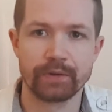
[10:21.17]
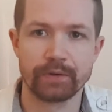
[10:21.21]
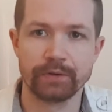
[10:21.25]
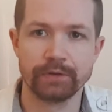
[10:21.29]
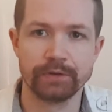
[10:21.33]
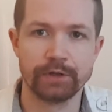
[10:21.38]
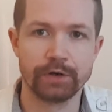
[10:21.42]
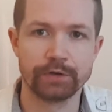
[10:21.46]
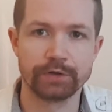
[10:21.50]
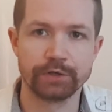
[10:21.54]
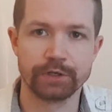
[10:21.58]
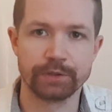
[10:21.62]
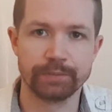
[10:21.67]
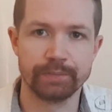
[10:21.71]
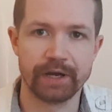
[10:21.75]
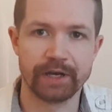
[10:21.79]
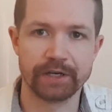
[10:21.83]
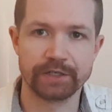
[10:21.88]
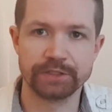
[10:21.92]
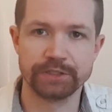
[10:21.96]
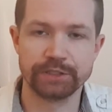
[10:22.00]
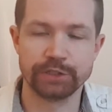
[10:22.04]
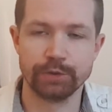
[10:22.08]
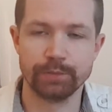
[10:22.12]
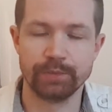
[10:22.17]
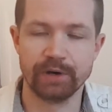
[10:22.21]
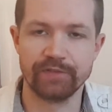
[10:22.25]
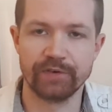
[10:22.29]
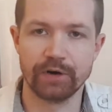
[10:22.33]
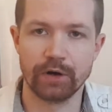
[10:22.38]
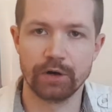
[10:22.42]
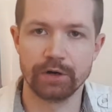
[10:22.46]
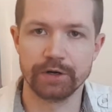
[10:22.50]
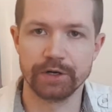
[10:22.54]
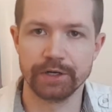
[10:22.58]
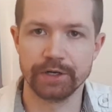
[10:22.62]
Longing back to
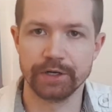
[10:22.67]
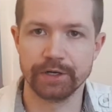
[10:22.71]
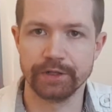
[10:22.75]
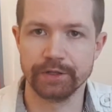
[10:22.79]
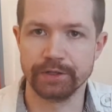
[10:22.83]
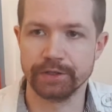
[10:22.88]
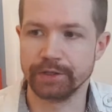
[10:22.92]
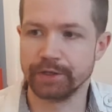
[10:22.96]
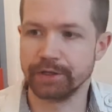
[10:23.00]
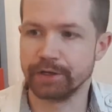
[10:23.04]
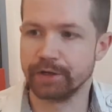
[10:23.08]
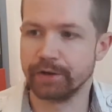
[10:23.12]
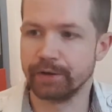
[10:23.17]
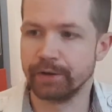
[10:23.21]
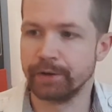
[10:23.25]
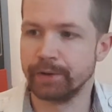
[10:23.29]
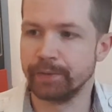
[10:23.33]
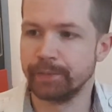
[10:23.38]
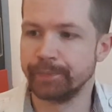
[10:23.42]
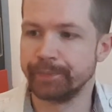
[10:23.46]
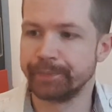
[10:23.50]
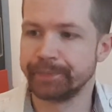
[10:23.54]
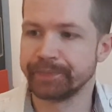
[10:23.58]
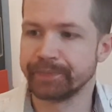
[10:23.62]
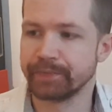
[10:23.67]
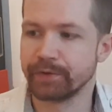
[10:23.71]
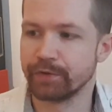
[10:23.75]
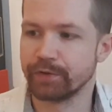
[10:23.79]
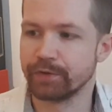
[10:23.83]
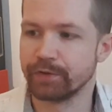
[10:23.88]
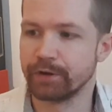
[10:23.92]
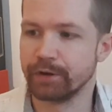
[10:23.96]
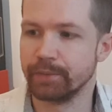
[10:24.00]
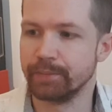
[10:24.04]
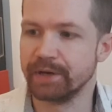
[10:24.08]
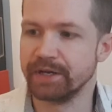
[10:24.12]
Bavaria and
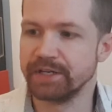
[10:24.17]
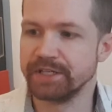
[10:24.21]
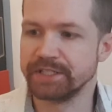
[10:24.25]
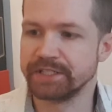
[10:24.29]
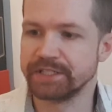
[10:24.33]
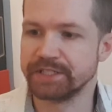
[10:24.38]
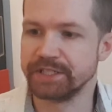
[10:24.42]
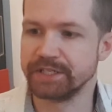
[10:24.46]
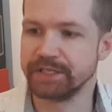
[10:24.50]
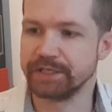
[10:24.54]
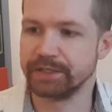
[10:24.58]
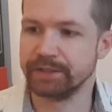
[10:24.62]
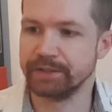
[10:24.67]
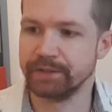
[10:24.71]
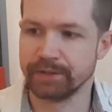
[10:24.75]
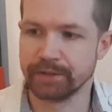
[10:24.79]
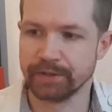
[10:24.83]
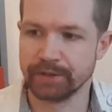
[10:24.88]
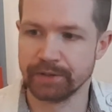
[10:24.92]
the amazing